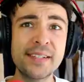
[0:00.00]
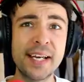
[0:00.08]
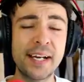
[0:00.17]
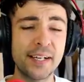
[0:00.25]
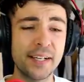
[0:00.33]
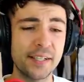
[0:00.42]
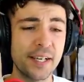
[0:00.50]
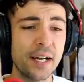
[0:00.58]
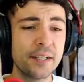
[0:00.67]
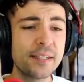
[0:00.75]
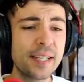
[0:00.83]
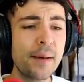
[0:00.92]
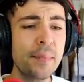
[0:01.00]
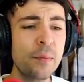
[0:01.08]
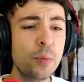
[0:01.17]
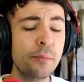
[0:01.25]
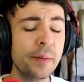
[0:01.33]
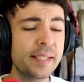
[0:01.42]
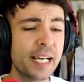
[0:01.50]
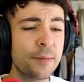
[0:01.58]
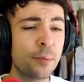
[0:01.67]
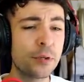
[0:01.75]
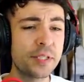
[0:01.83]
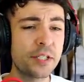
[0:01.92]
a second. Does that mean we've been
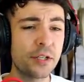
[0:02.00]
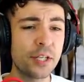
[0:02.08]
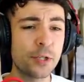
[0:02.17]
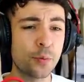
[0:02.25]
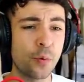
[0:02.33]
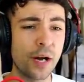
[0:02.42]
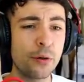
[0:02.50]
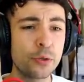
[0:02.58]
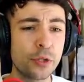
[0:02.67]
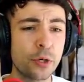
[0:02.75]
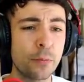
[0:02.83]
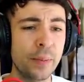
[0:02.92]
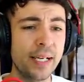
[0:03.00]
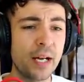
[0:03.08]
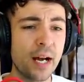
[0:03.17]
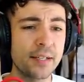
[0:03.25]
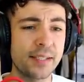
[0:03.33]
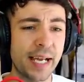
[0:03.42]
teleported to this world to complete our